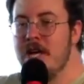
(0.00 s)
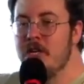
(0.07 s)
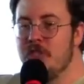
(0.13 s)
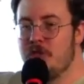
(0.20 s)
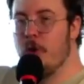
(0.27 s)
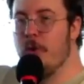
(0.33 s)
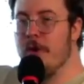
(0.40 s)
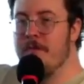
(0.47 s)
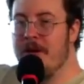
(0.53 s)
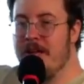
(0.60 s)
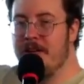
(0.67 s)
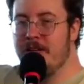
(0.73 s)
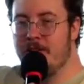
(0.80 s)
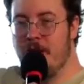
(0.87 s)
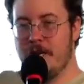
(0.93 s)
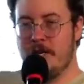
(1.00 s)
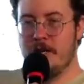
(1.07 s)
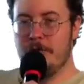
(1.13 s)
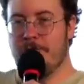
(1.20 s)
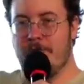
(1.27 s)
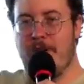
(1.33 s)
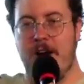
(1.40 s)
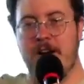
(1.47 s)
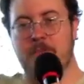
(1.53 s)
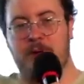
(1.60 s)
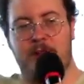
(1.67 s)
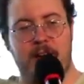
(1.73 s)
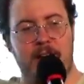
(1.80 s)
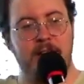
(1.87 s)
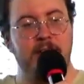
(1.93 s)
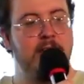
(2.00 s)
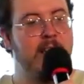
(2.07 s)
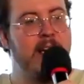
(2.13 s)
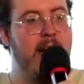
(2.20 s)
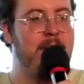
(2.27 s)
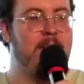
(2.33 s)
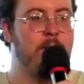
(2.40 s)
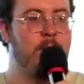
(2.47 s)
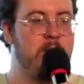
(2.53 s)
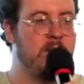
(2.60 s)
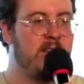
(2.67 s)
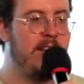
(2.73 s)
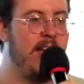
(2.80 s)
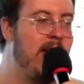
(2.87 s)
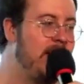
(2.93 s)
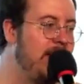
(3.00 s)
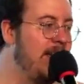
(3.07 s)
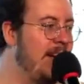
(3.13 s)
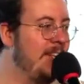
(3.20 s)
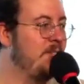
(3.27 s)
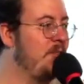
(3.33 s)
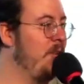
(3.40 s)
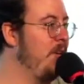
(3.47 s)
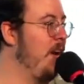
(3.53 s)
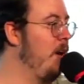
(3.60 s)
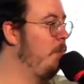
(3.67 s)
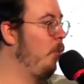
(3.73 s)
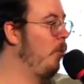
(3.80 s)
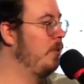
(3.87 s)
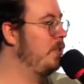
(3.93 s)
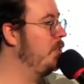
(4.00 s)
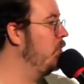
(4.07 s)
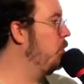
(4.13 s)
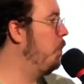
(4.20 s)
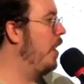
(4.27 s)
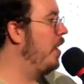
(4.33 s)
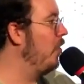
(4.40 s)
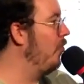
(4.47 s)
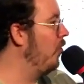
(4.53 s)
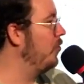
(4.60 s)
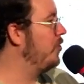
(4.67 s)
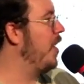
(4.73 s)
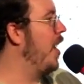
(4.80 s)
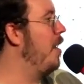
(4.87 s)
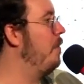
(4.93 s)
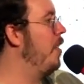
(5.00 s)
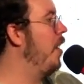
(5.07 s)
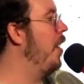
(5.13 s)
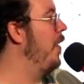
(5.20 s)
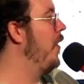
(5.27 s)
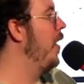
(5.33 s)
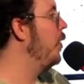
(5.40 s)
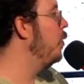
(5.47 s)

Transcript: So we've been, uh, you know, flying a plane and then we've been landing it at certain airports, spending a little time there, and then